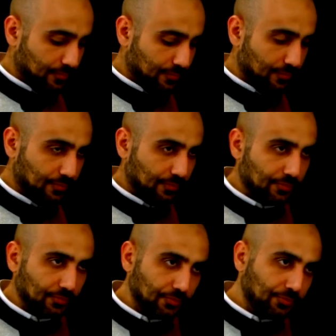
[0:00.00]

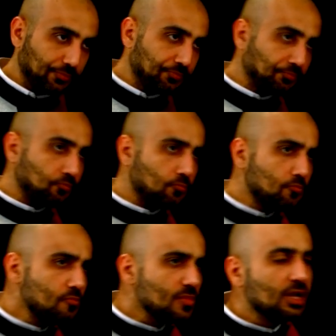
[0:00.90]

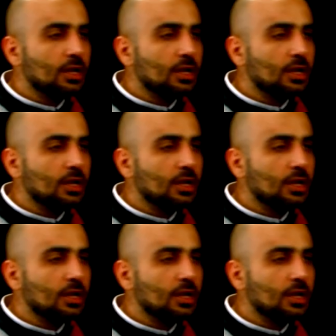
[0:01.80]
Nobody speaks.